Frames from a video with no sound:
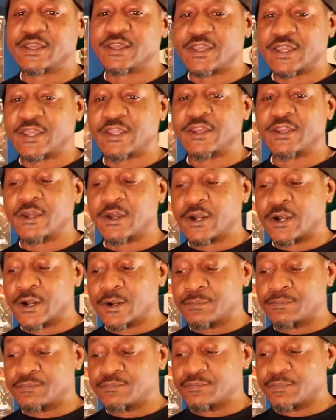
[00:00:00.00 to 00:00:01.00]
And
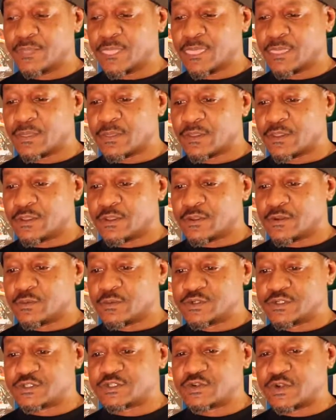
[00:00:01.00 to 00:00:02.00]

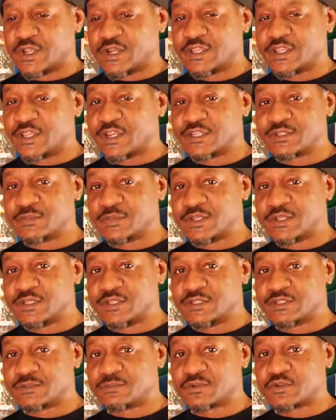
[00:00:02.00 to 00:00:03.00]
we're just trying to get as
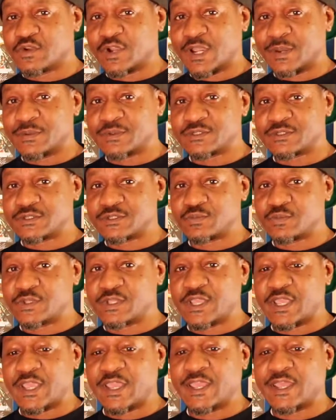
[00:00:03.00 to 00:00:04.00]
many subscribers as we
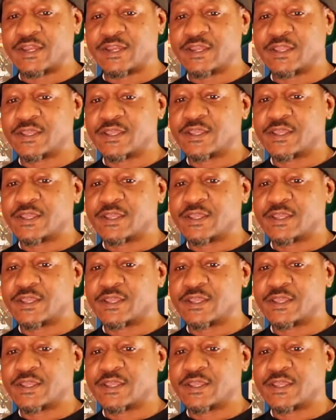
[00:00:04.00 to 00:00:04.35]
can.